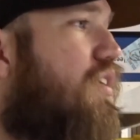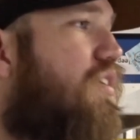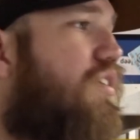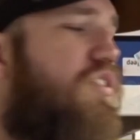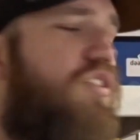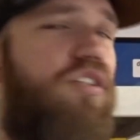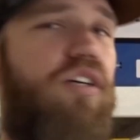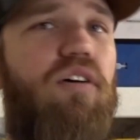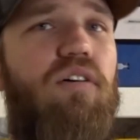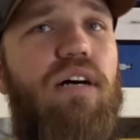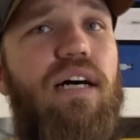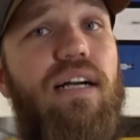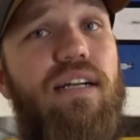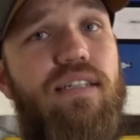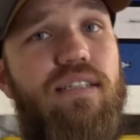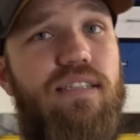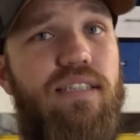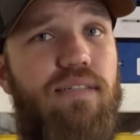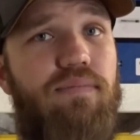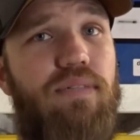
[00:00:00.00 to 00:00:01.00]
So I
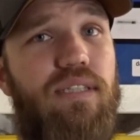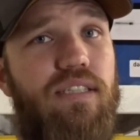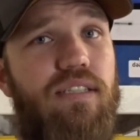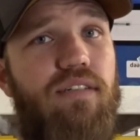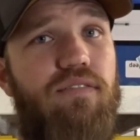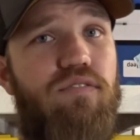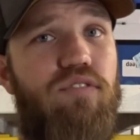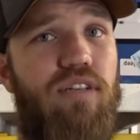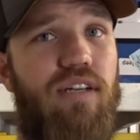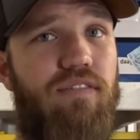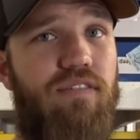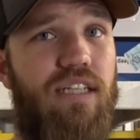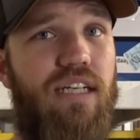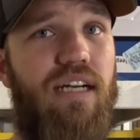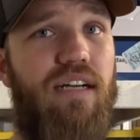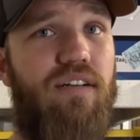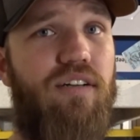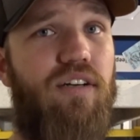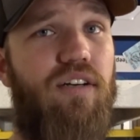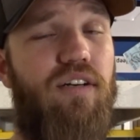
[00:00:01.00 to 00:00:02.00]
could see myself driving
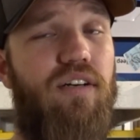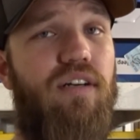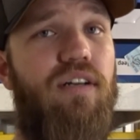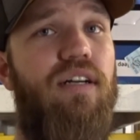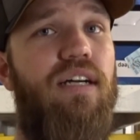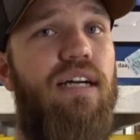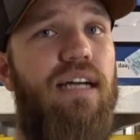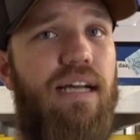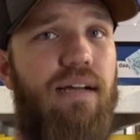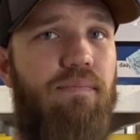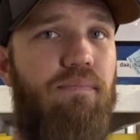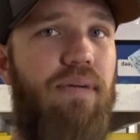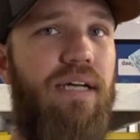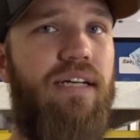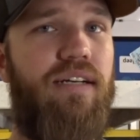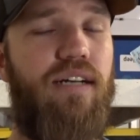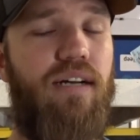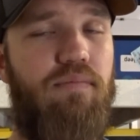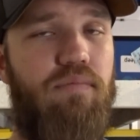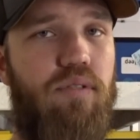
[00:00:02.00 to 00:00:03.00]
that car and
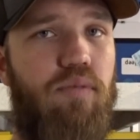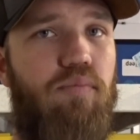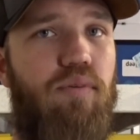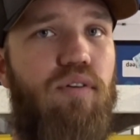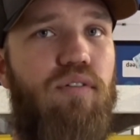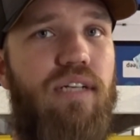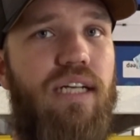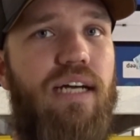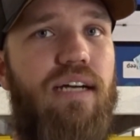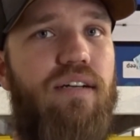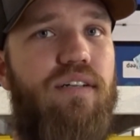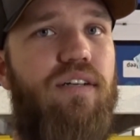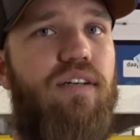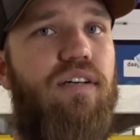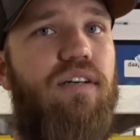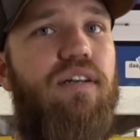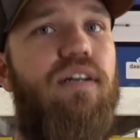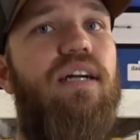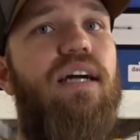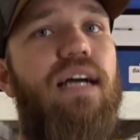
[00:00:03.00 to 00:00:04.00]
being comfortable in that
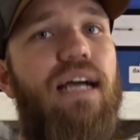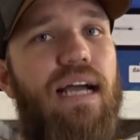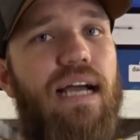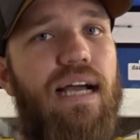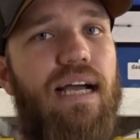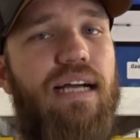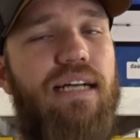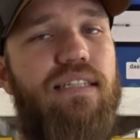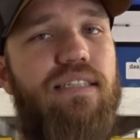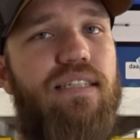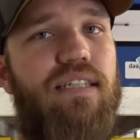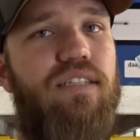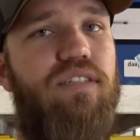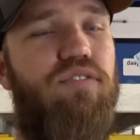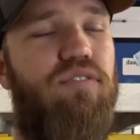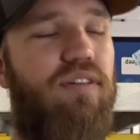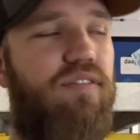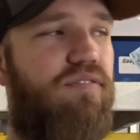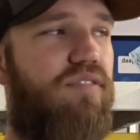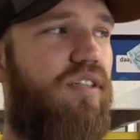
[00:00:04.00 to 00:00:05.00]
car as a
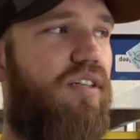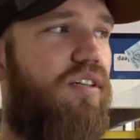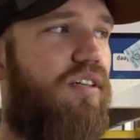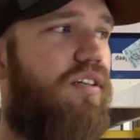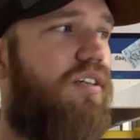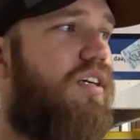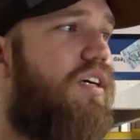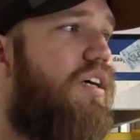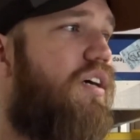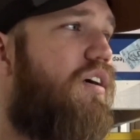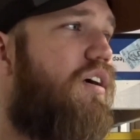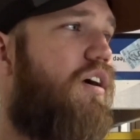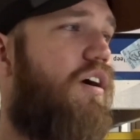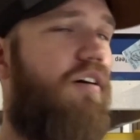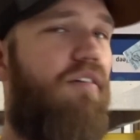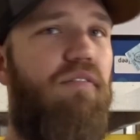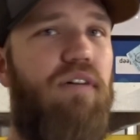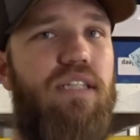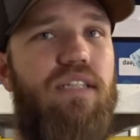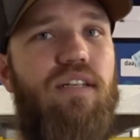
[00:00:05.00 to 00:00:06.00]
drift car.
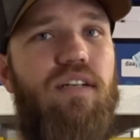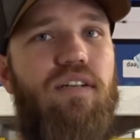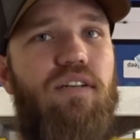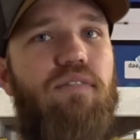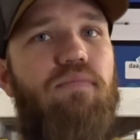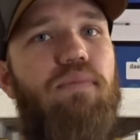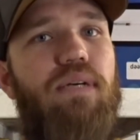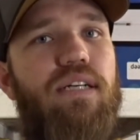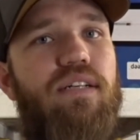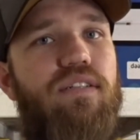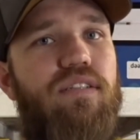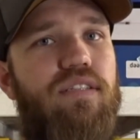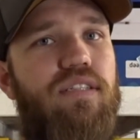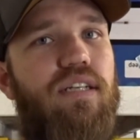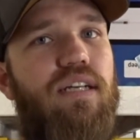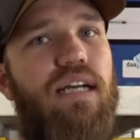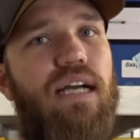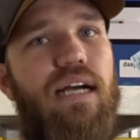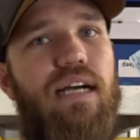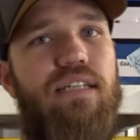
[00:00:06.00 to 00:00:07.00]
With the new build,
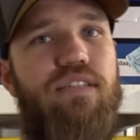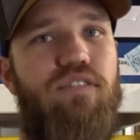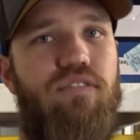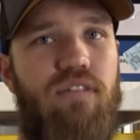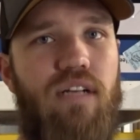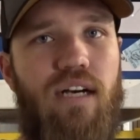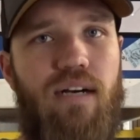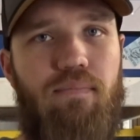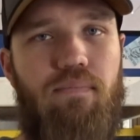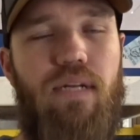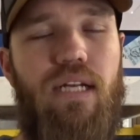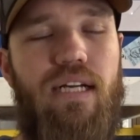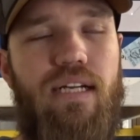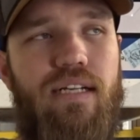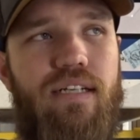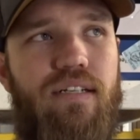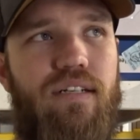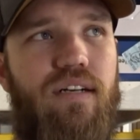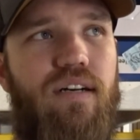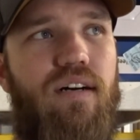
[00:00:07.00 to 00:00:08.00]
I do not
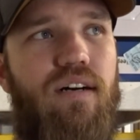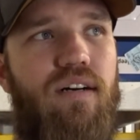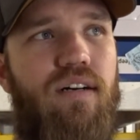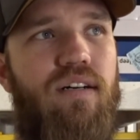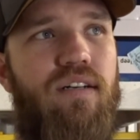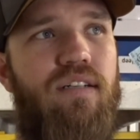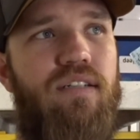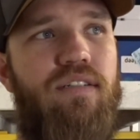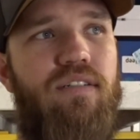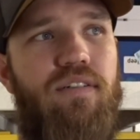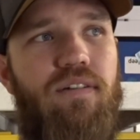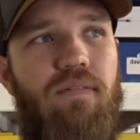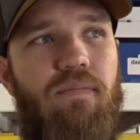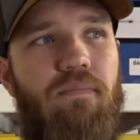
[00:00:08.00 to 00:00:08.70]
plan on